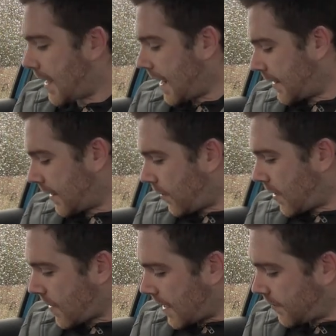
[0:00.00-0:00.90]
And then
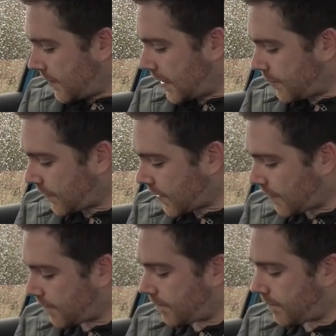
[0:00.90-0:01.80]
quite randomly, we've
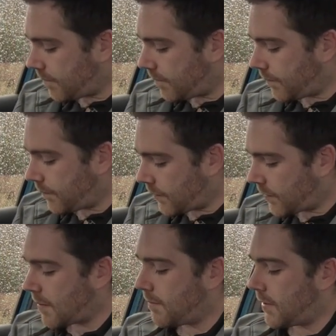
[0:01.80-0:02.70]
got
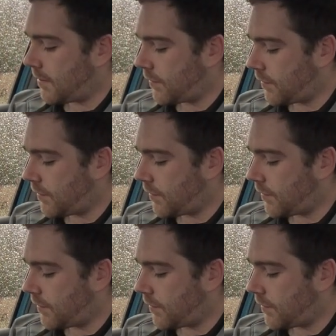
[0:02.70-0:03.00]
some